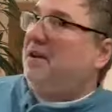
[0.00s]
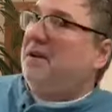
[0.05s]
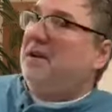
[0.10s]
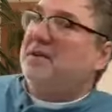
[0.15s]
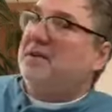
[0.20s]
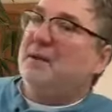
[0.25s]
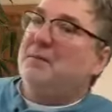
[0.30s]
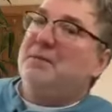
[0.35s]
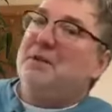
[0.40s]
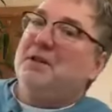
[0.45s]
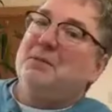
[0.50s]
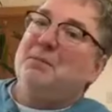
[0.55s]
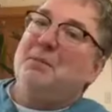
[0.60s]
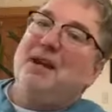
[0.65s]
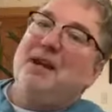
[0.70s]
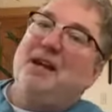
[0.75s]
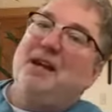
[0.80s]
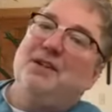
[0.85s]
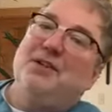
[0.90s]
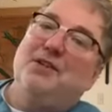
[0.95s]
Because I'm just
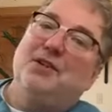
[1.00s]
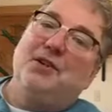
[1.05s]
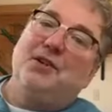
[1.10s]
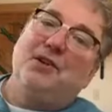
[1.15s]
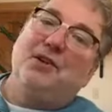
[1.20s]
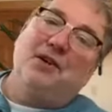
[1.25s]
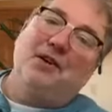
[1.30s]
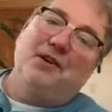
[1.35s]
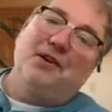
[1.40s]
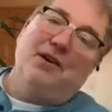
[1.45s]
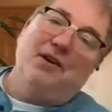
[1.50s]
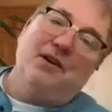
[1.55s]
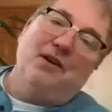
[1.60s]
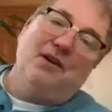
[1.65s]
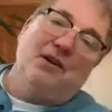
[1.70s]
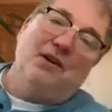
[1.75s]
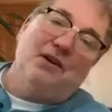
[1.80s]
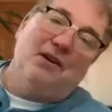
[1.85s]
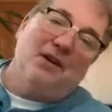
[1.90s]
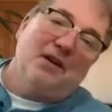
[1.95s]
making sure
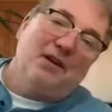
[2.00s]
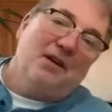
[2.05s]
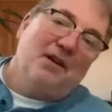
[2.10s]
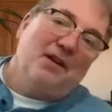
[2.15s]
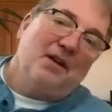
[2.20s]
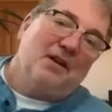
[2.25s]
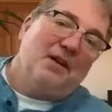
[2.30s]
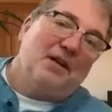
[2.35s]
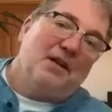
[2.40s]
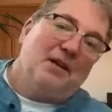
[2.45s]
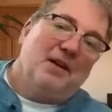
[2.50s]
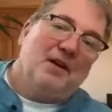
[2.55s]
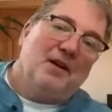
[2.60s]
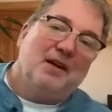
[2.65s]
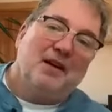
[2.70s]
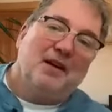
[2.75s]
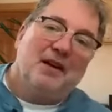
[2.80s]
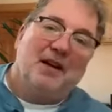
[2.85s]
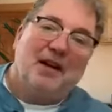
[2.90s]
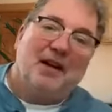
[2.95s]

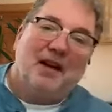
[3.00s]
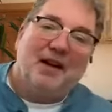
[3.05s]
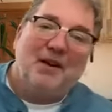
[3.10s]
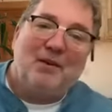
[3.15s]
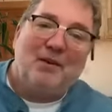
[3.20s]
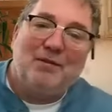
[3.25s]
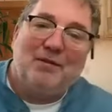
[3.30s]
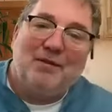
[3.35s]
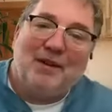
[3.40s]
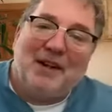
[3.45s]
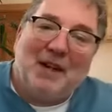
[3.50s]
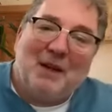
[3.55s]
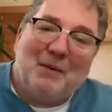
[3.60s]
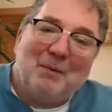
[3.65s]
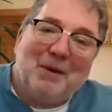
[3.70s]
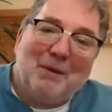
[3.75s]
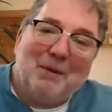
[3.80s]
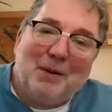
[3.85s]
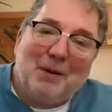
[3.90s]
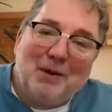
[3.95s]
I don't forget
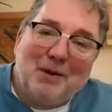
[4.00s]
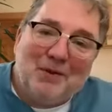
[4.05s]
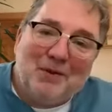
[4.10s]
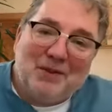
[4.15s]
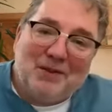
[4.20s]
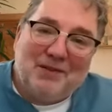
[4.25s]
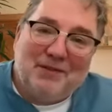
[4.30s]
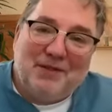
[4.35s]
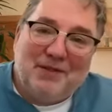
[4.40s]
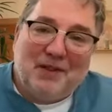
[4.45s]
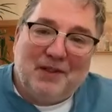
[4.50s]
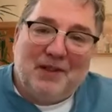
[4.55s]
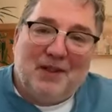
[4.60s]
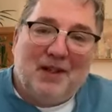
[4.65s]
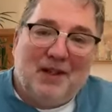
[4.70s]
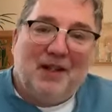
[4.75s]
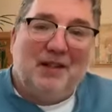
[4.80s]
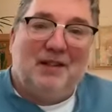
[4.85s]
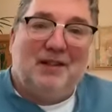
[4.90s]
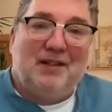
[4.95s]
my bones, for
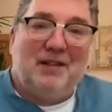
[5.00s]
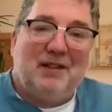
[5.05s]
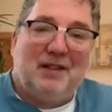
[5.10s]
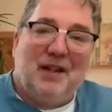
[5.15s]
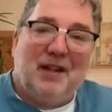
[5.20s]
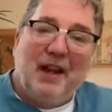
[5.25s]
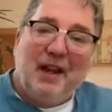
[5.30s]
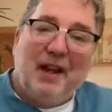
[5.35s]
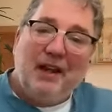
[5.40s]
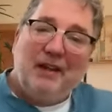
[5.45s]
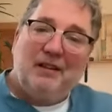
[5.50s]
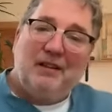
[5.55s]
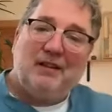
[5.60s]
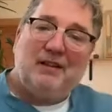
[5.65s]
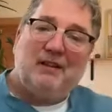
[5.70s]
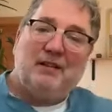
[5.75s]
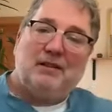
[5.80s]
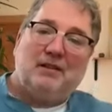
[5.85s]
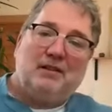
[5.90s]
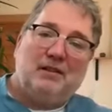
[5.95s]
God's
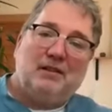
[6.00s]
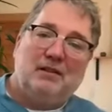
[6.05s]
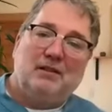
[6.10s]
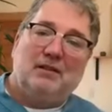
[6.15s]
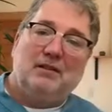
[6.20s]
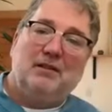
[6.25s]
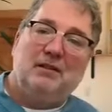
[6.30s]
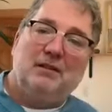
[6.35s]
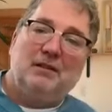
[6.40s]
sakes.